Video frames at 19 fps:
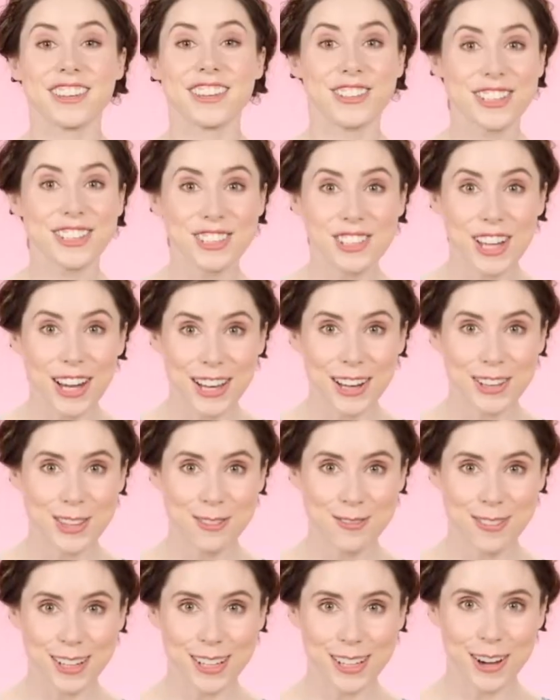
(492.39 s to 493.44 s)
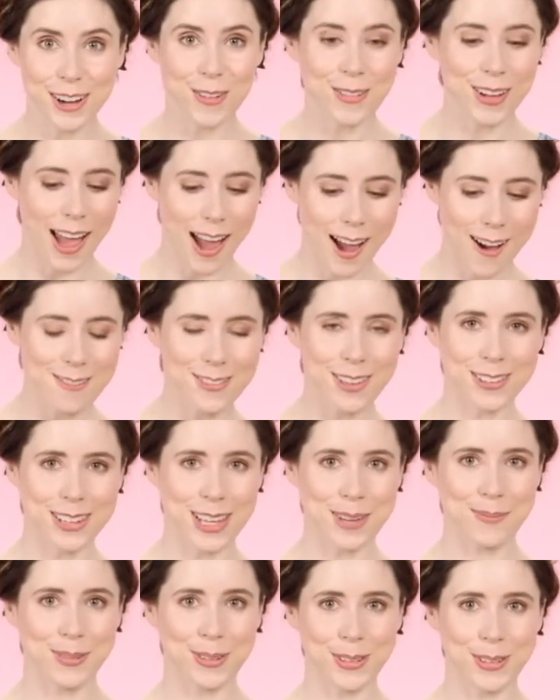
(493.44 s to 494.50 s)
You can check out the video, we have the
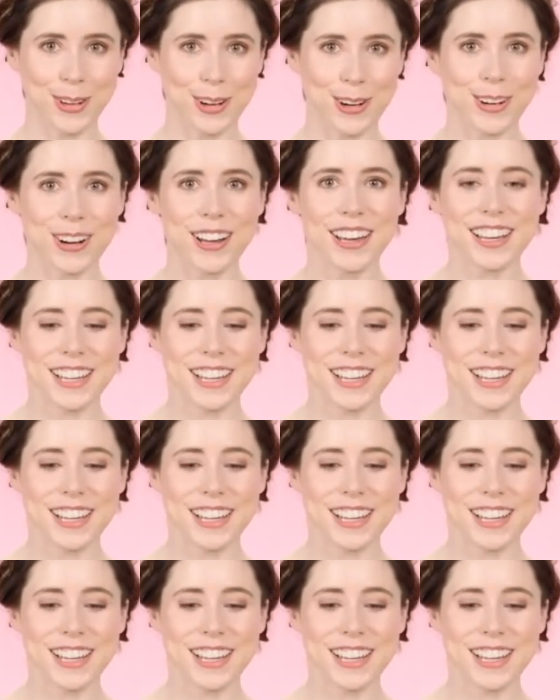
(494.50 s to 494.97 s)
link below.